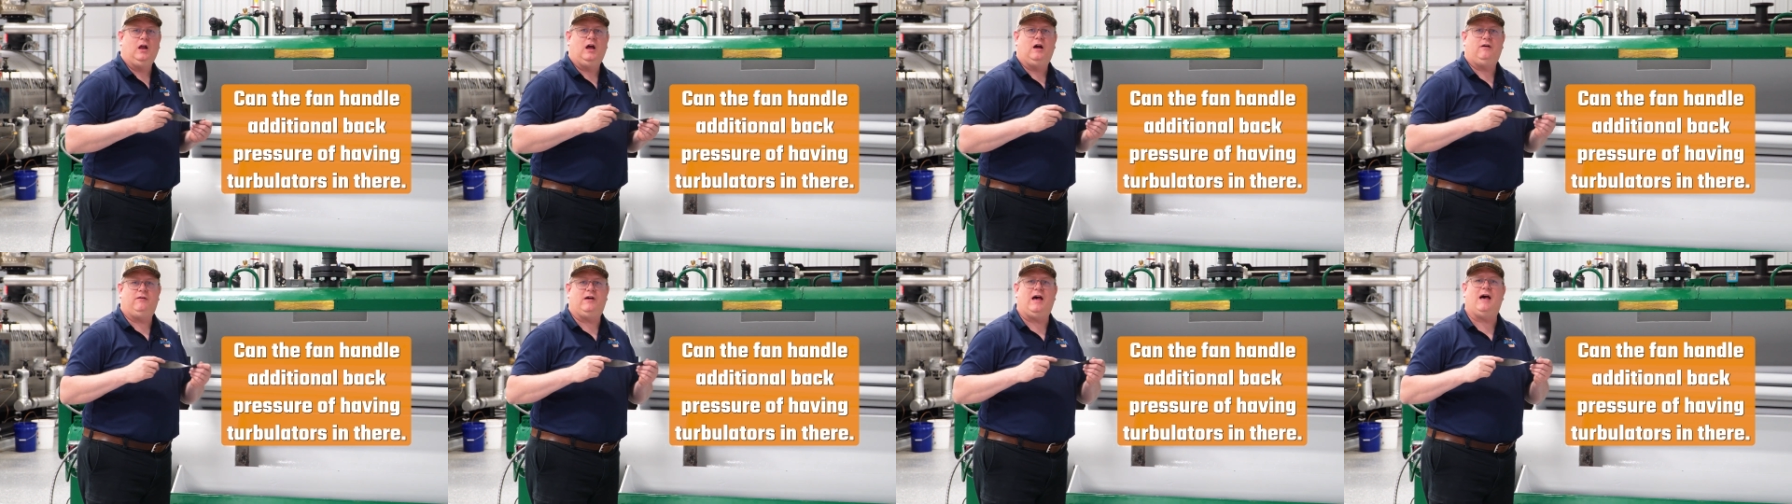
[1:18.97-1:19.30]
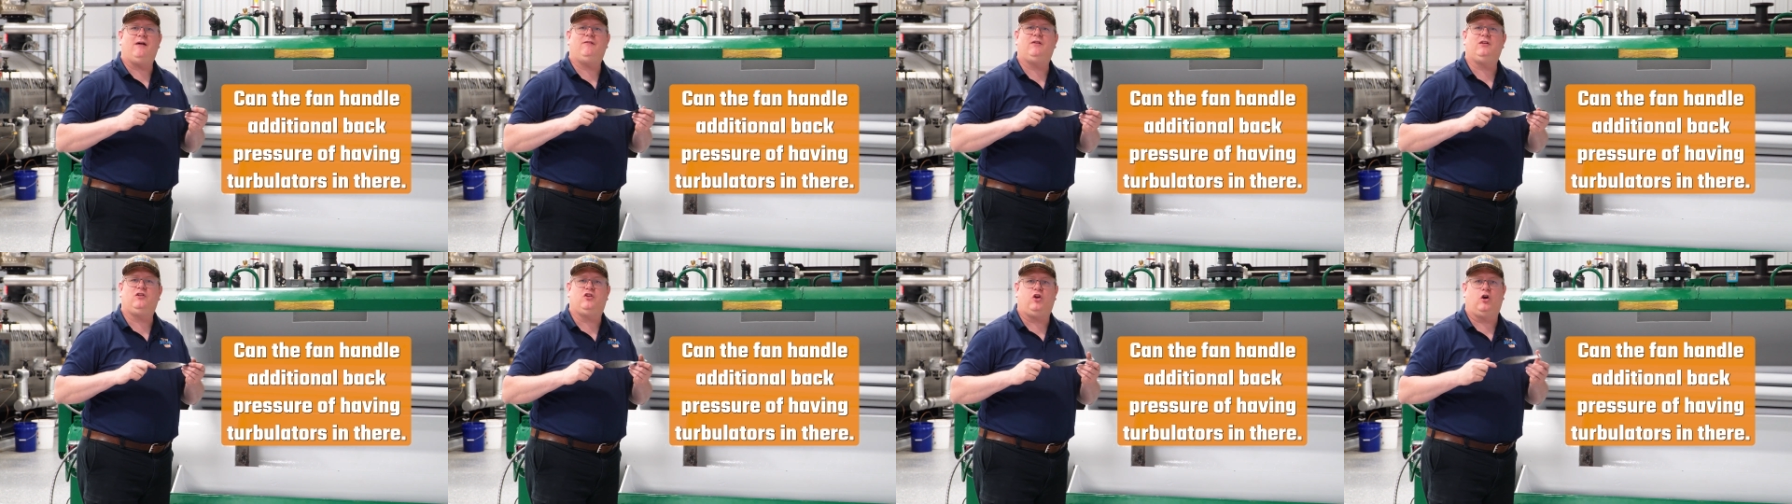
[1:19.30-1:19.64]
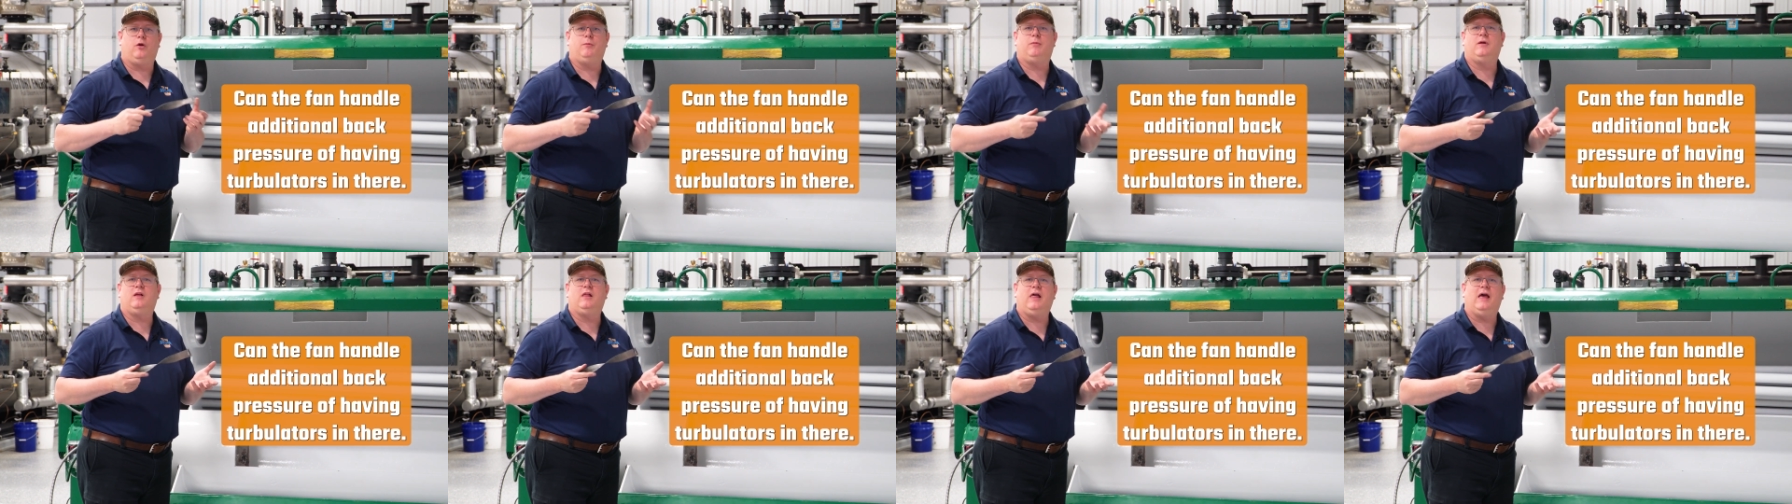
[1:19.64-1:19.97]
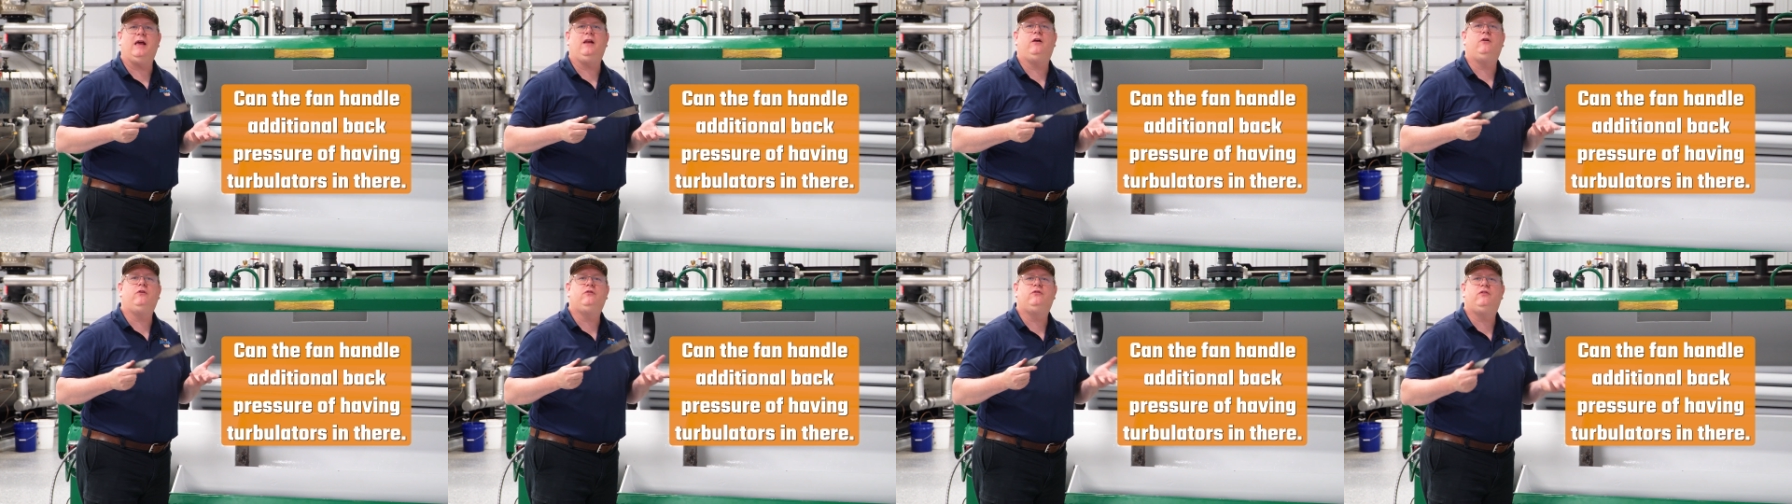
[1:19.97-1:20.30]
of having
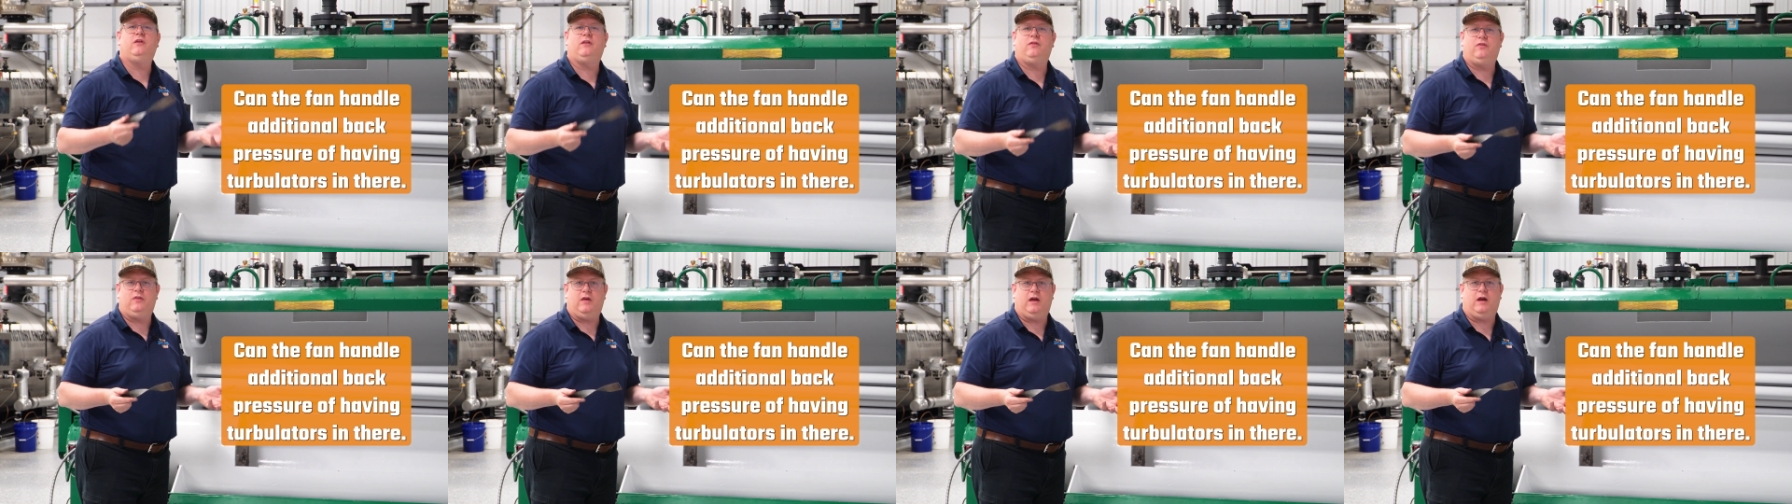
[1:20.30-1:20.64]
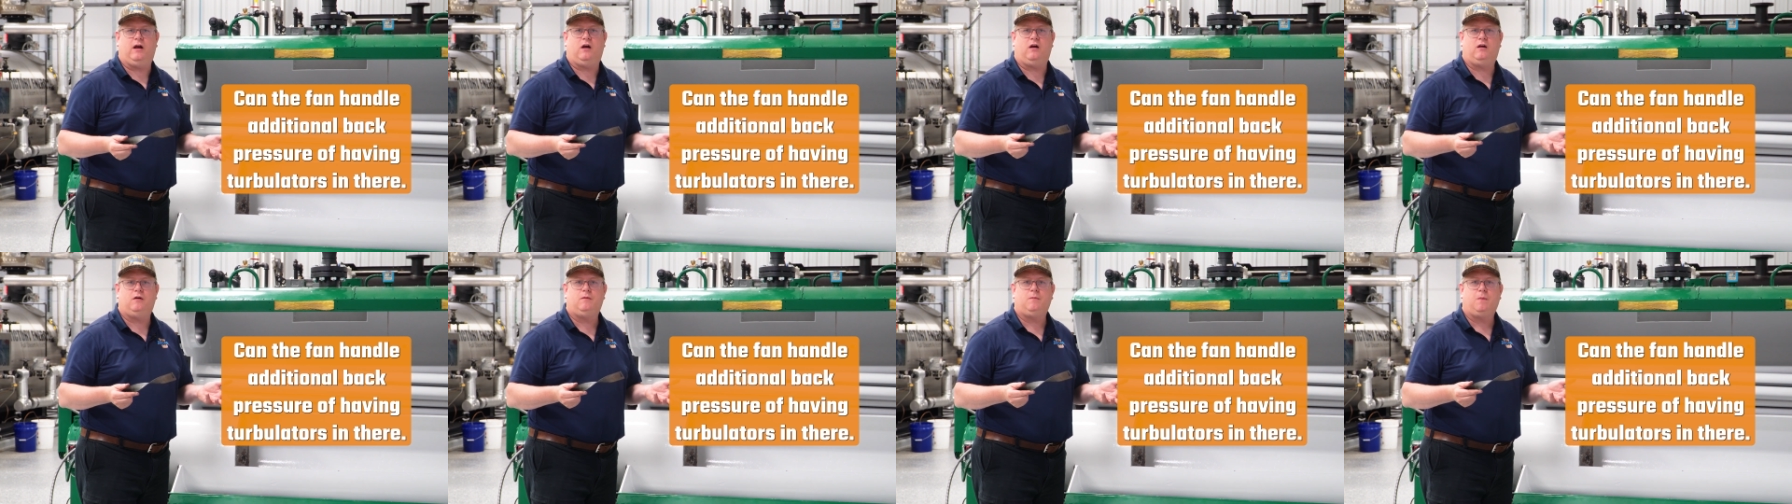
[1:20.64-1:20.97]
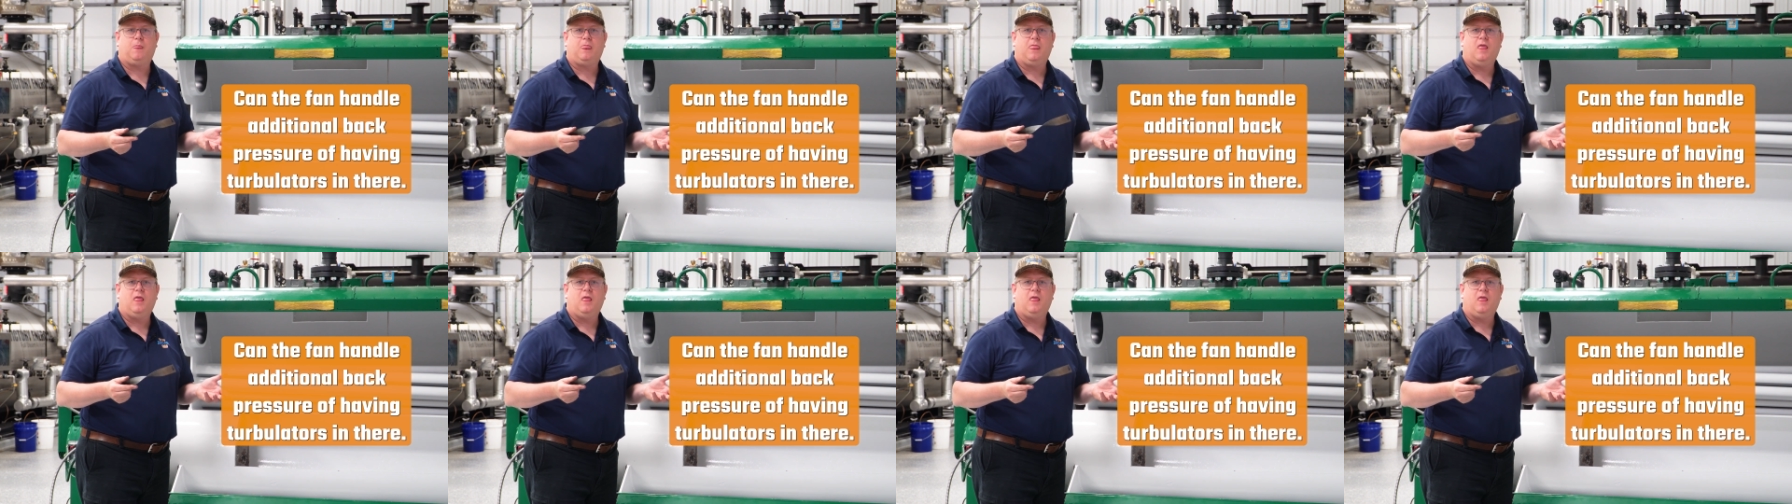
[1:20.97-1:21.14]
turbulators in there.